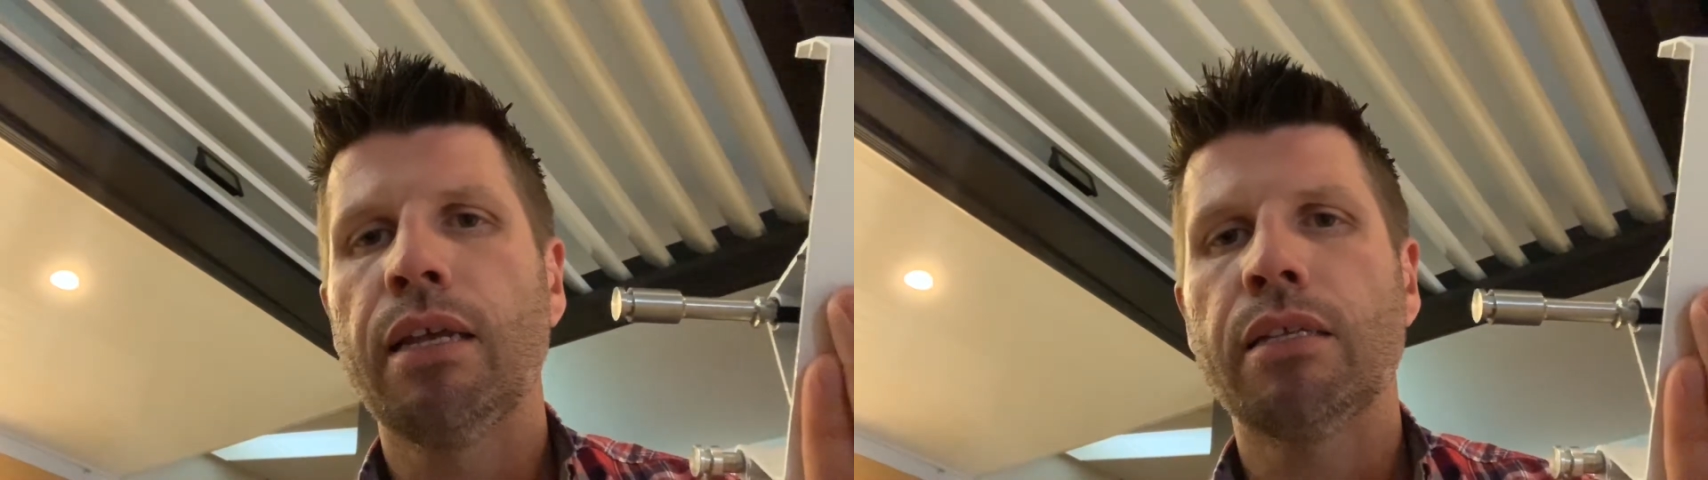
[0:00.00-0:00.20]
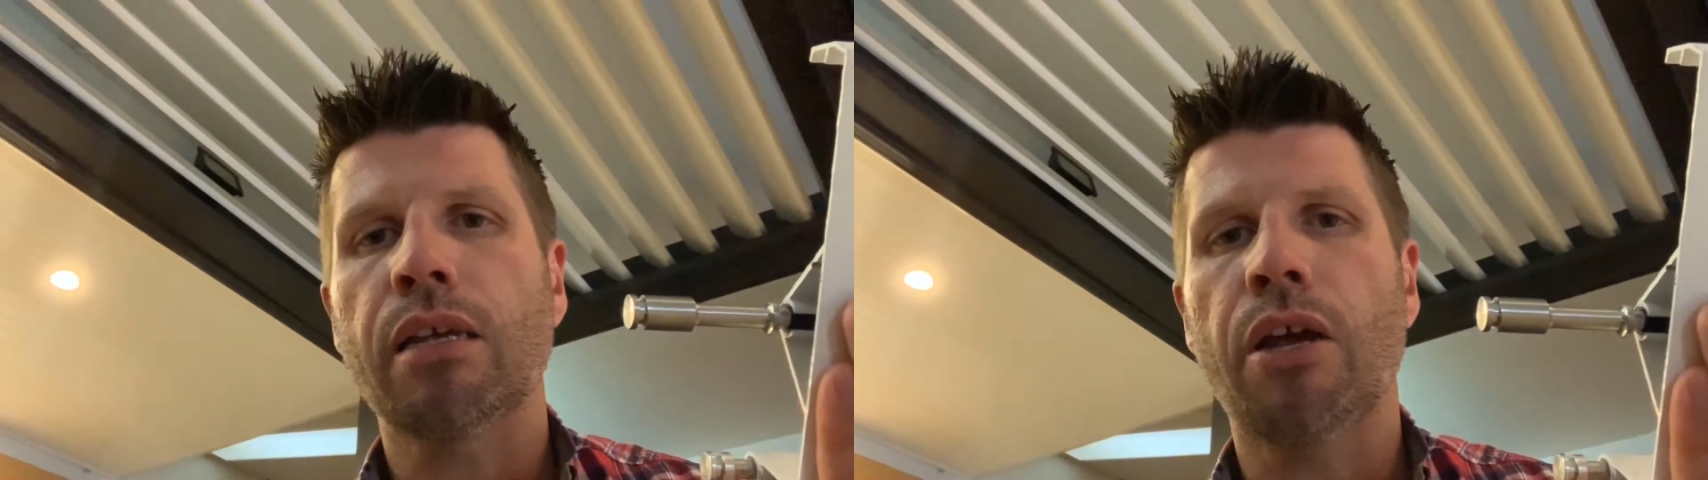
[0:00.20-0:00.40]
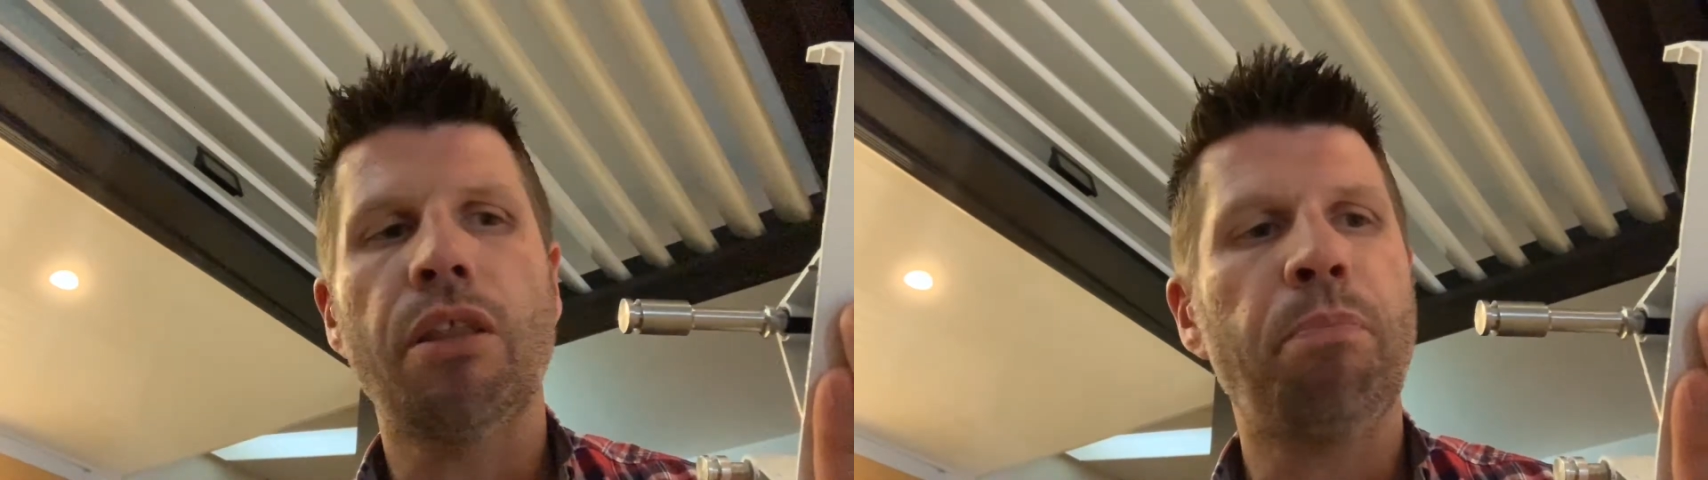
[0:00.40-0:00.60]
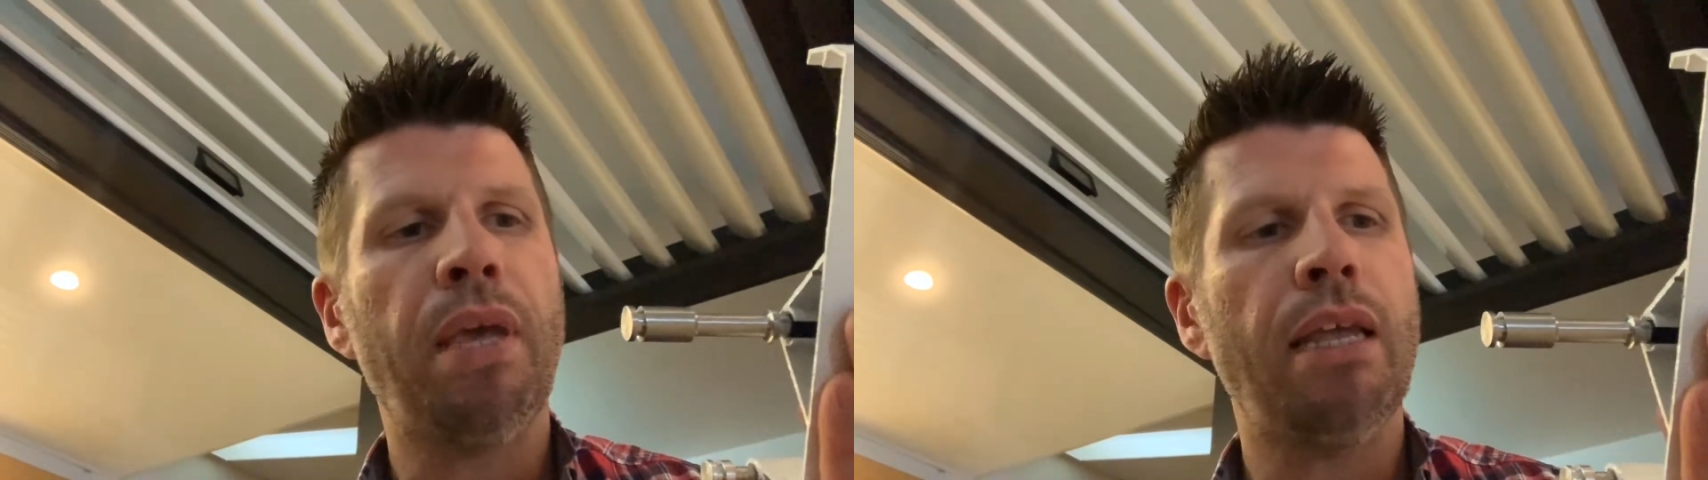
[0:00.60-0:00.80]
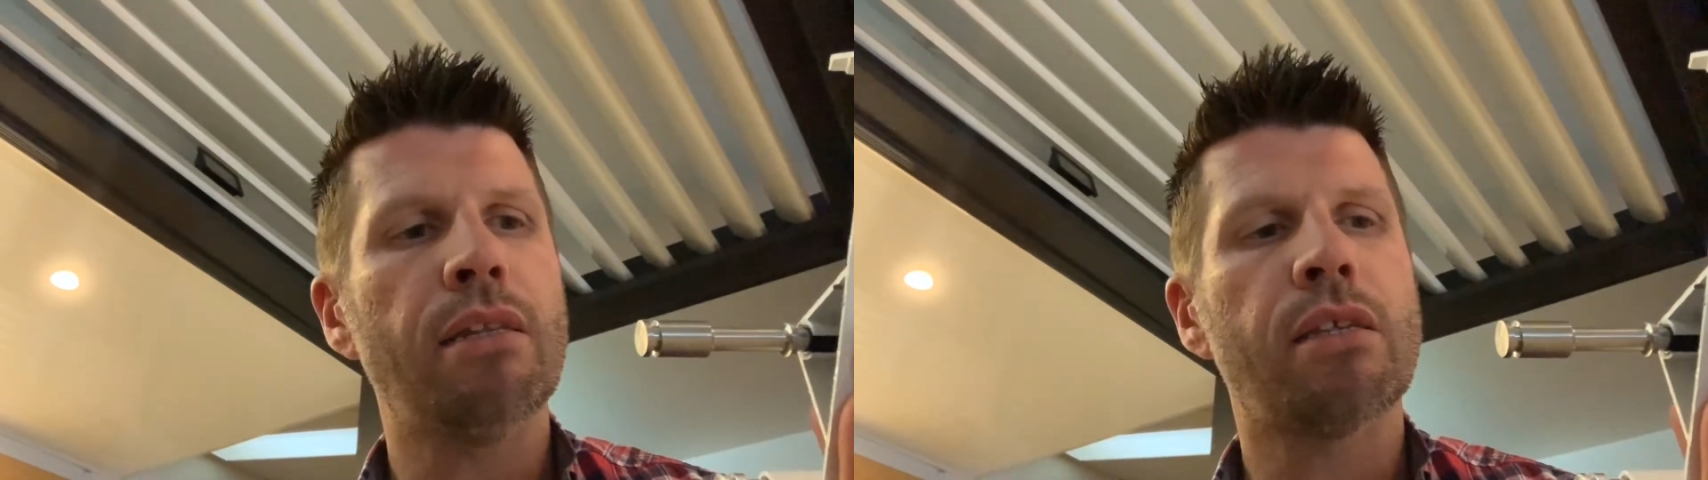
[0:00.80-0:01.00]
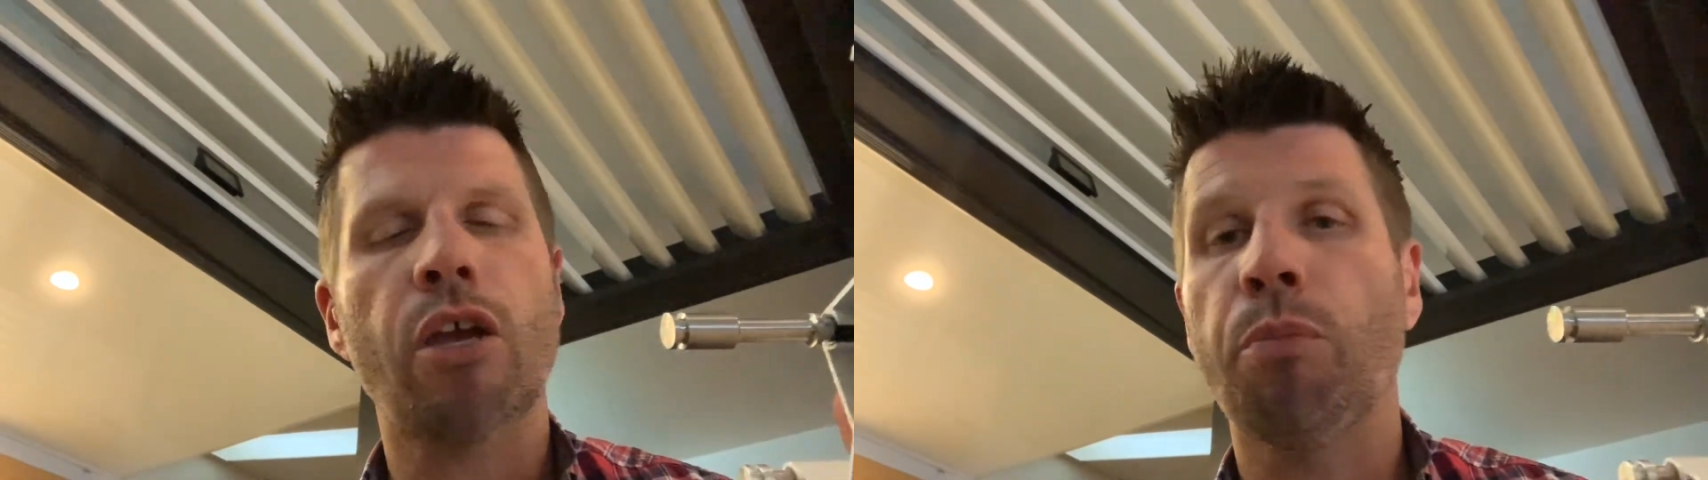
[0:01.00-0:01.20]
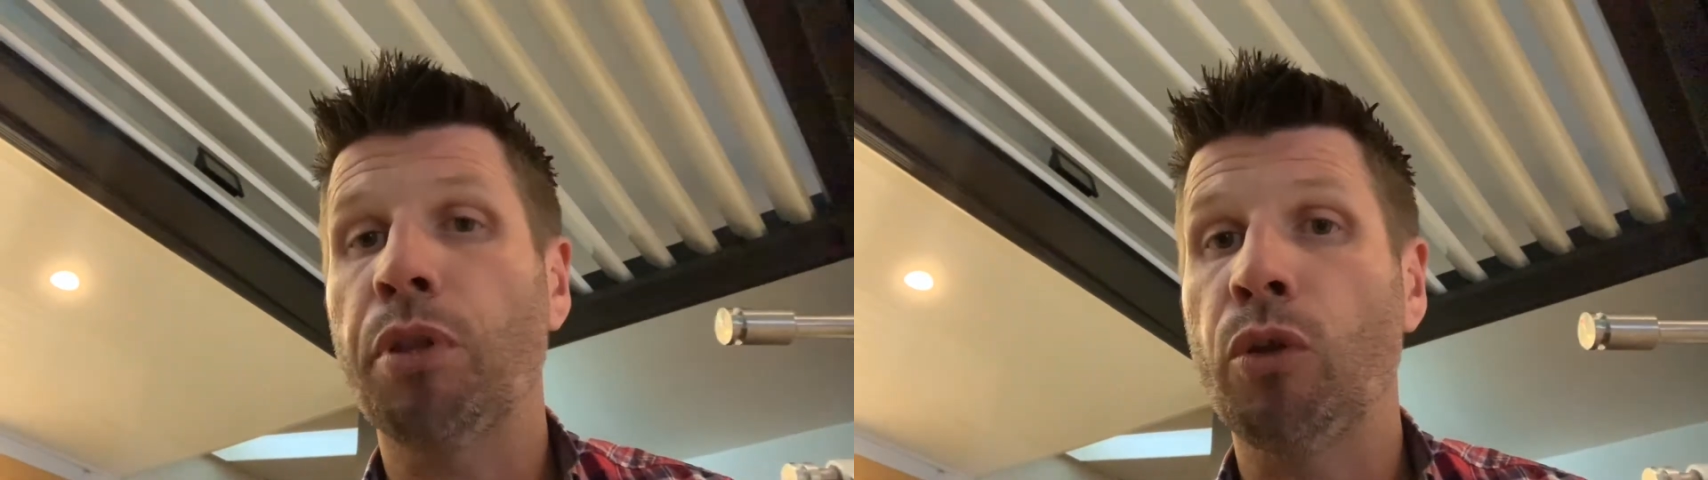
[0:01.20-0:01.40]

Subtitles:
So the pins help